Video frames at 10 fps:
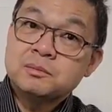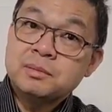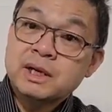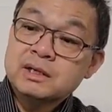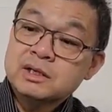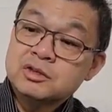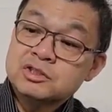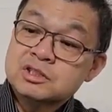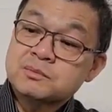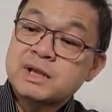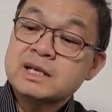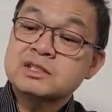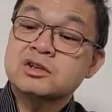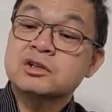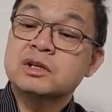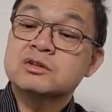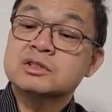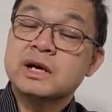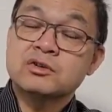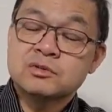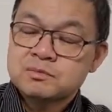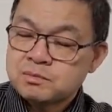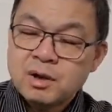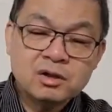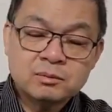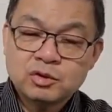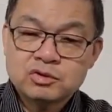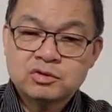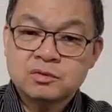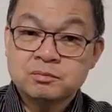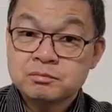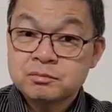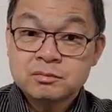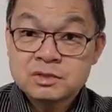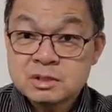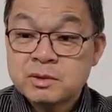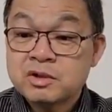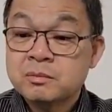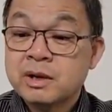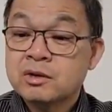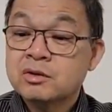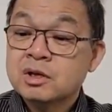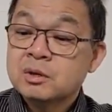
but it uses plastic on the outside or polymers or some other metal,